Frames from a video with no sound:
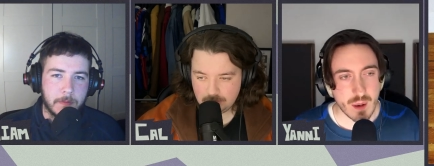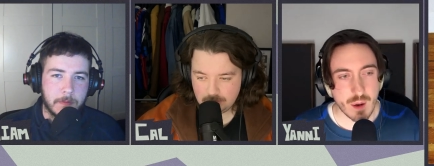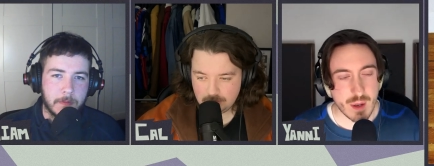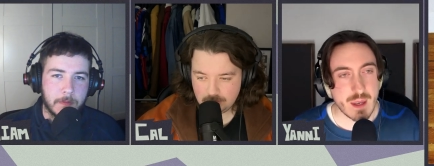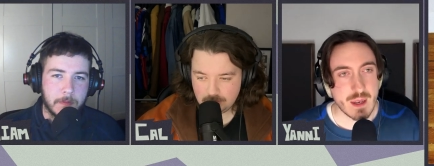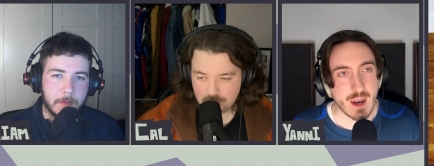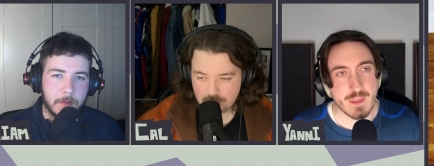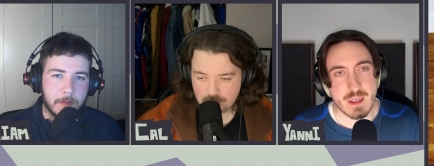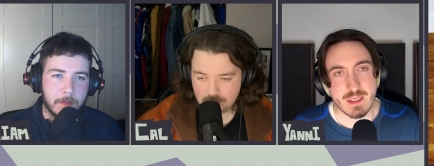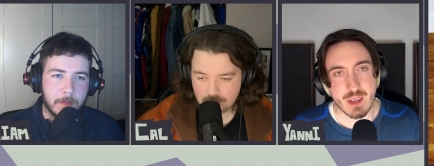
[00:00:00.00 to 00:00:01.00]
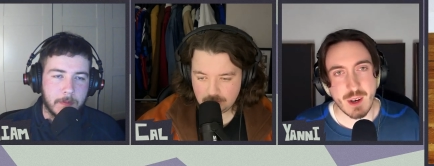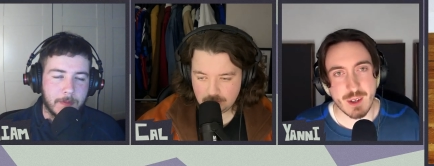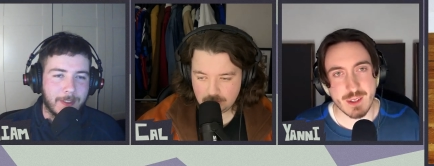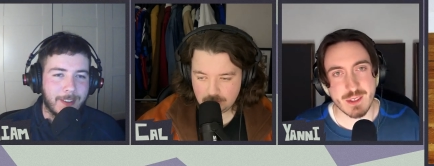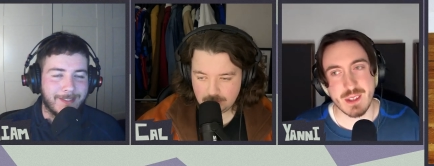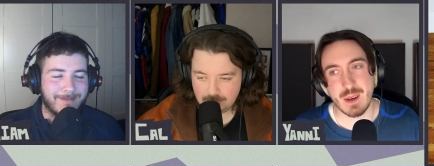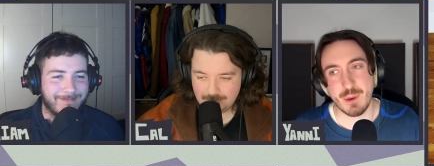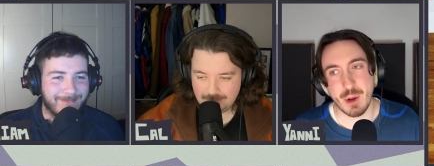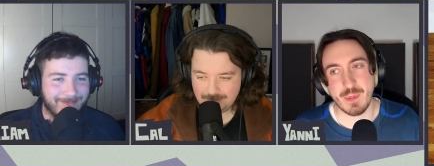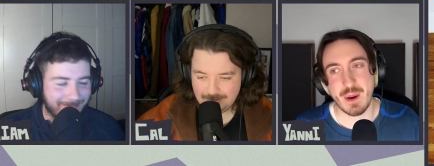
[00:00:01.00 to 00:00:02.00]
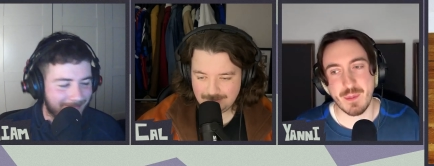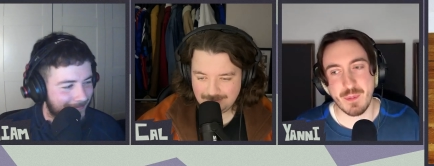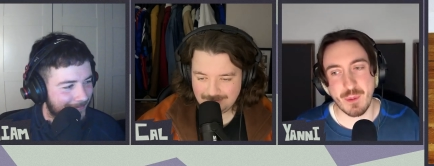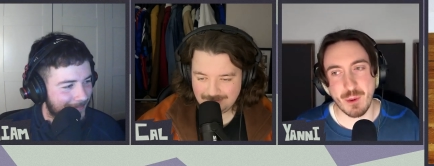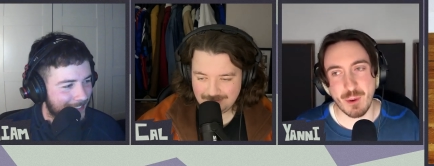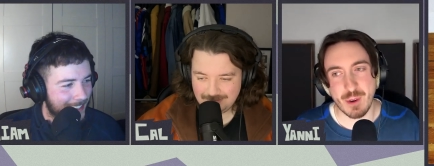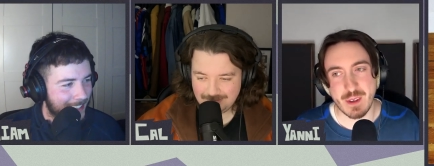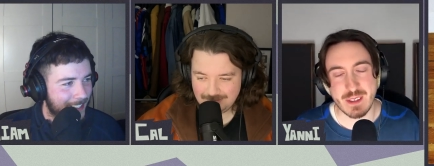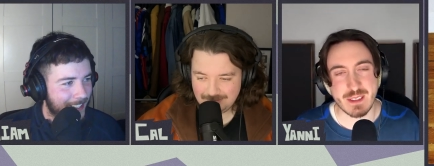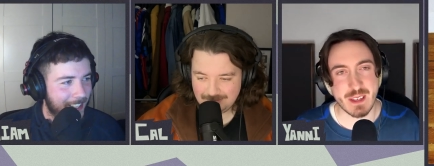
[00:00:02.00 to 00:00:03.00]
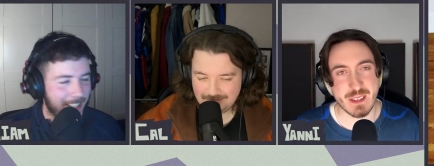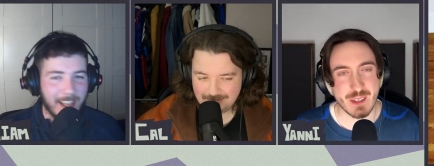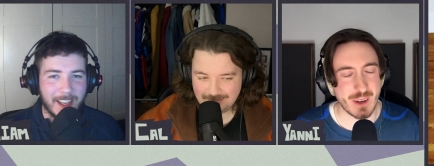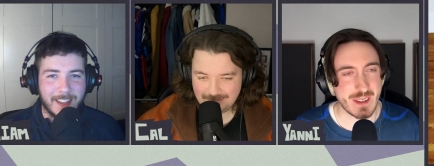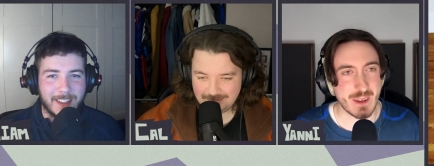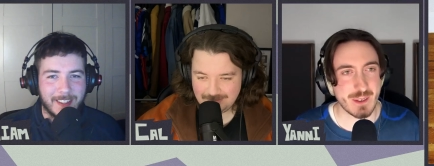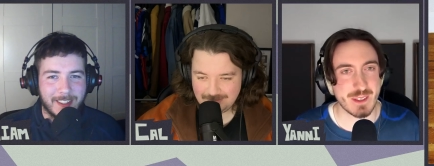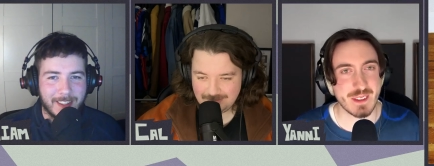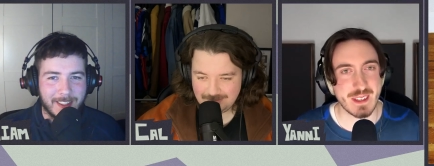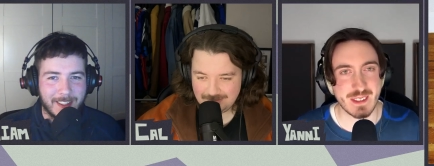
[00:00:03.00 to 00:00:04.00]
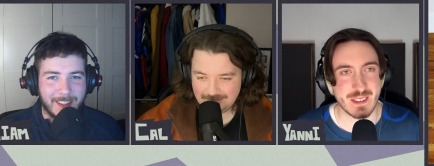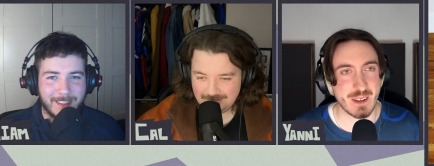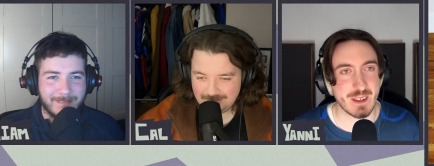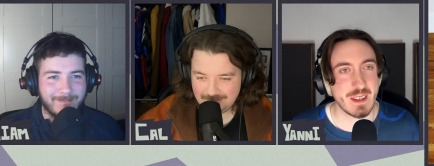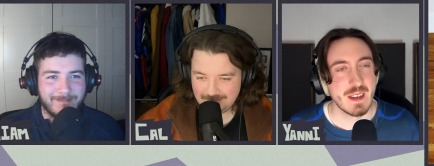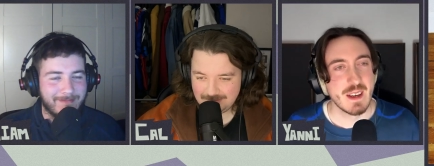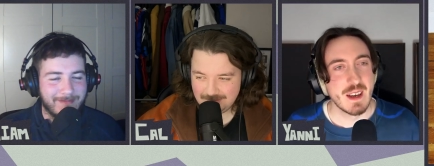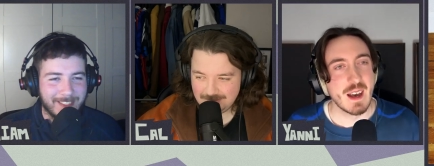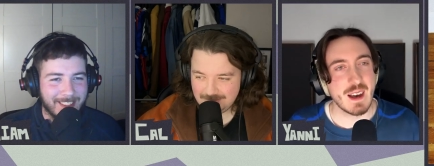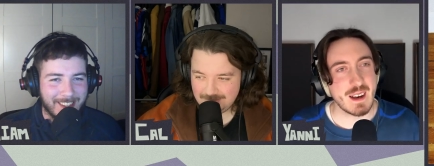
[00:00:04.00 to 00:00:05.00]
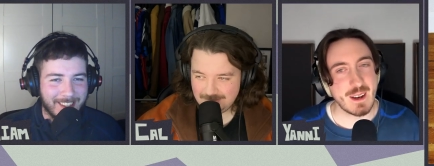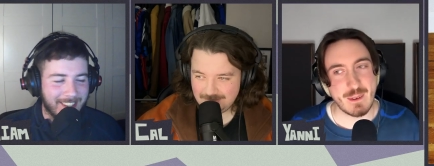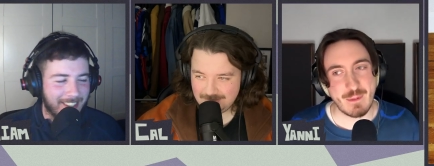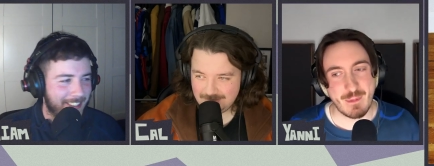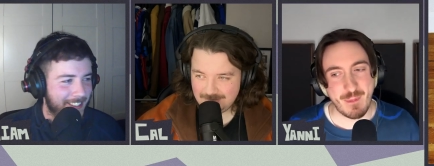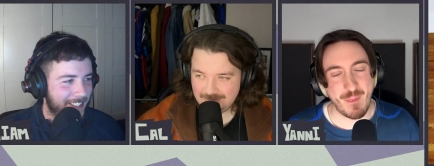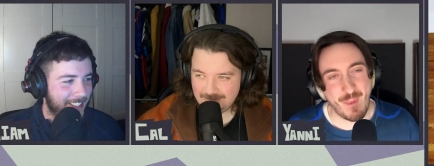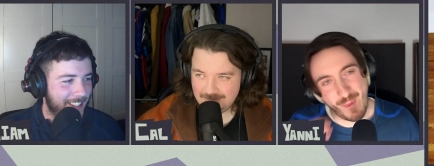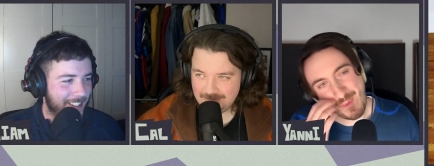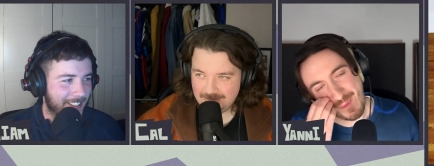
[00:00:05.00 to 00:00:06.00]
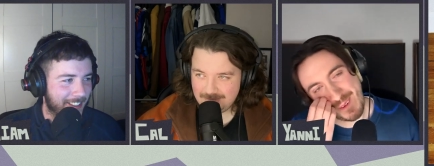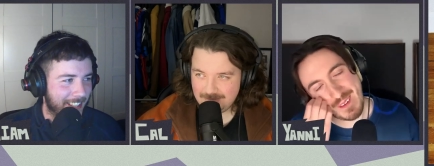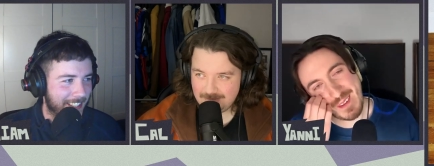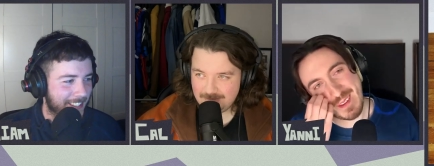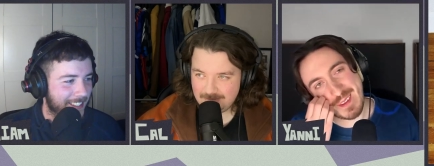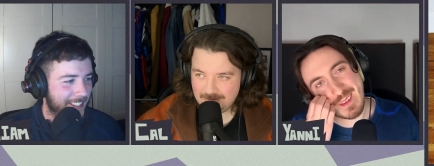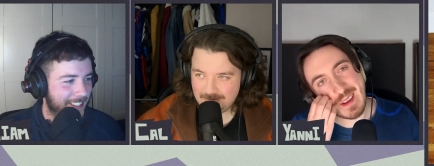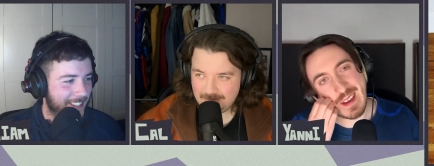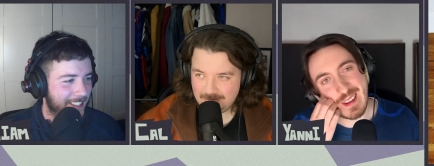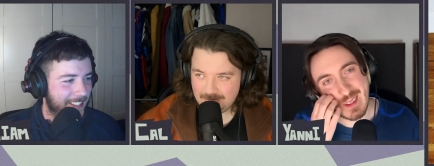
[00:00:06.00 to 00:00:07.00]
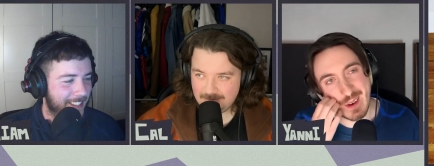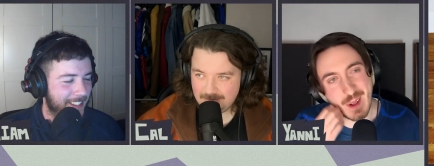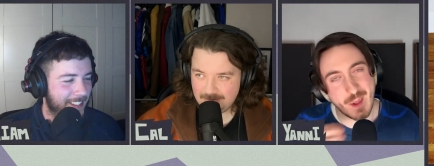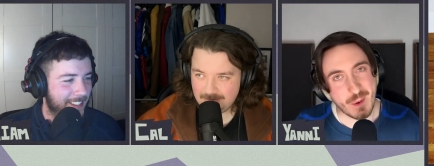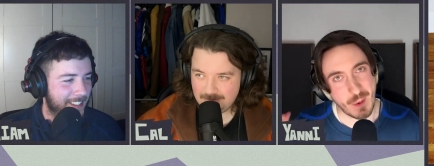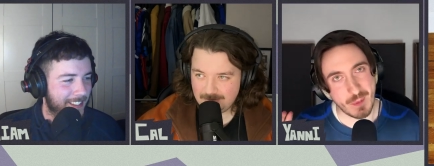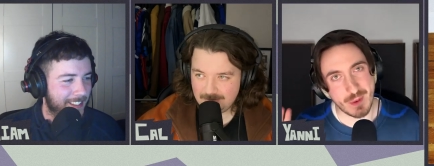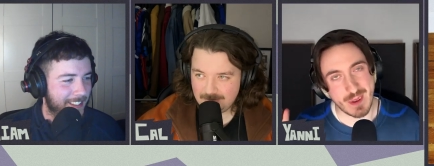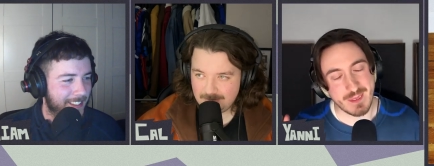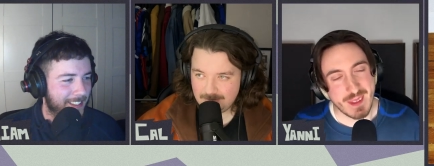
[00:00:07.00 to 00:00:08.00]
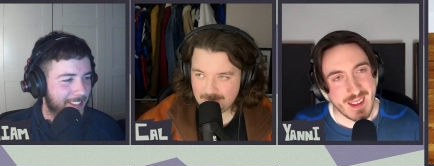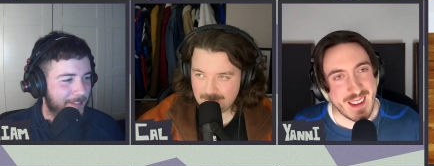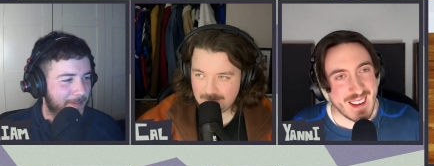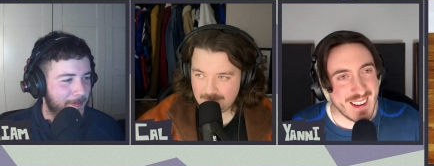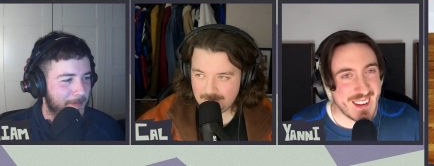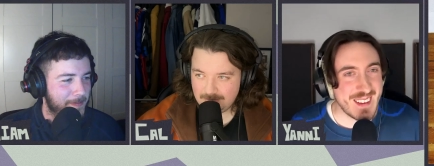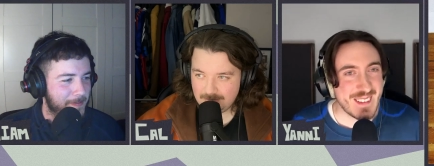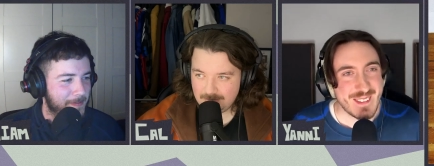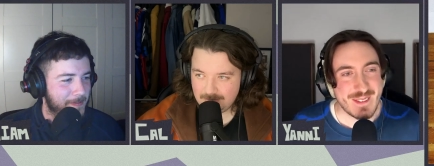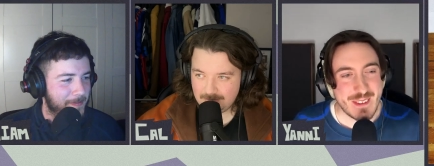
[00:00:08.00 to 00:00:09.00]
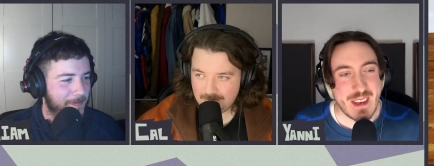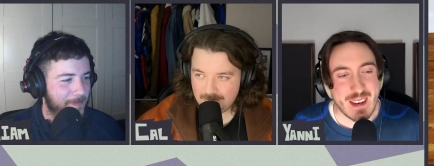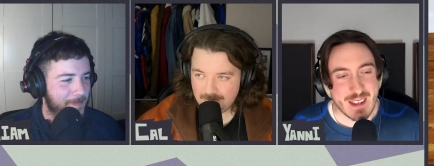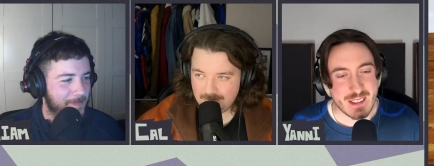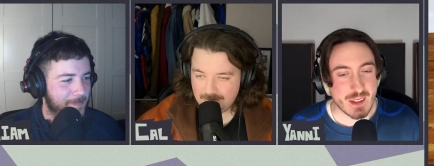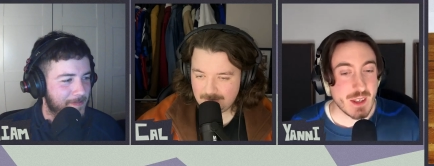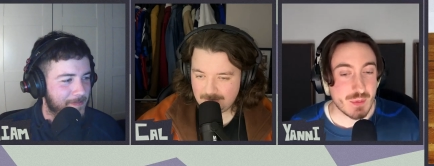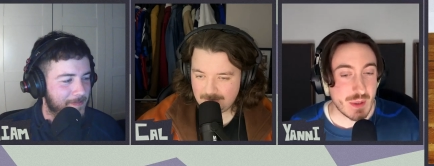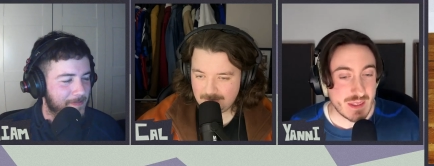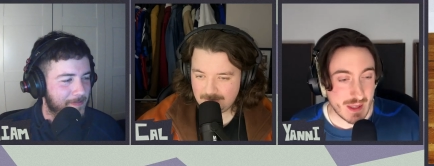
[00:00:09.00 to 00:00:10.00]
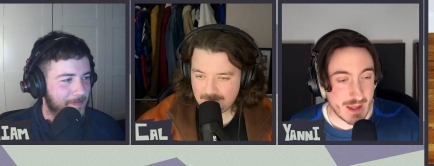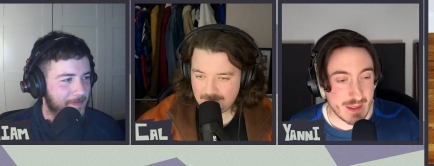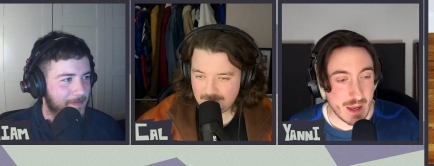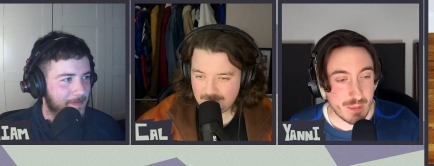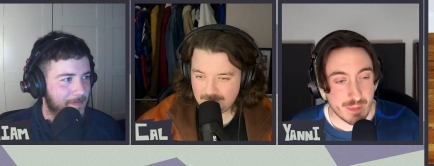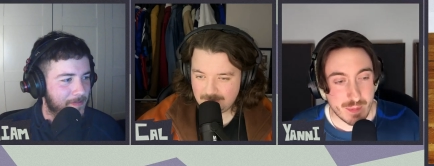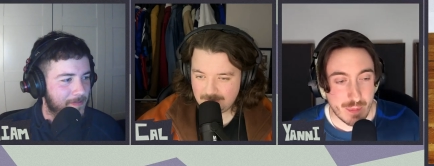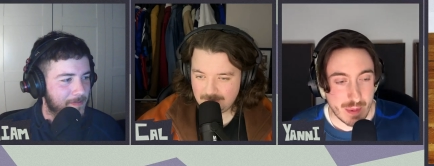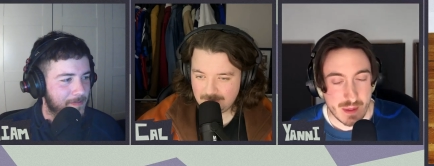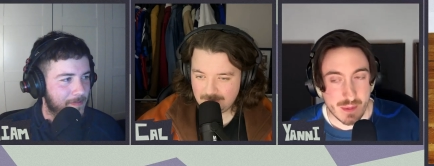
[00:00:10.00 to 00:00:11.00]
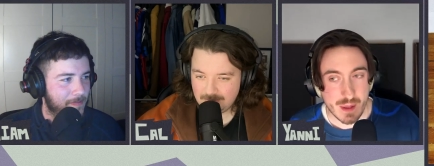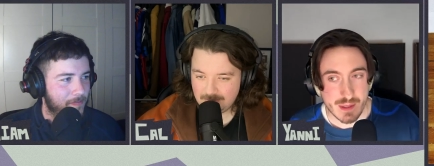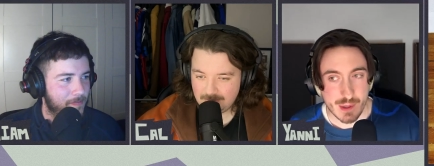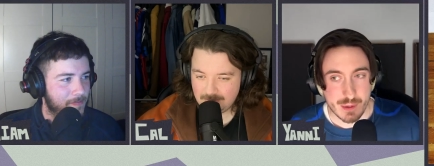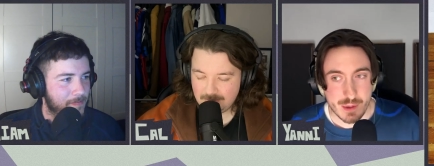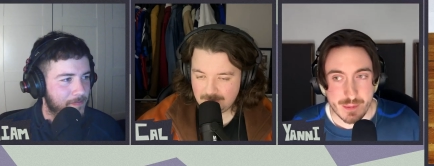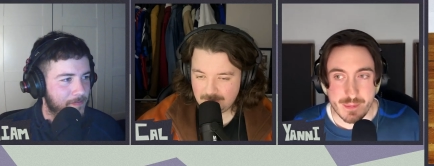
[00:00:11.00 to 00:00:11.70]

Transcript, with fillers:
Speaker 1: Okay, and the guitars I'm on about more is uh, sorry that was unnecessary. Um, Jeez Christ. Hey, look, I'll own up to it. But yeah, it's a nice way to end the album, my opinion. That song,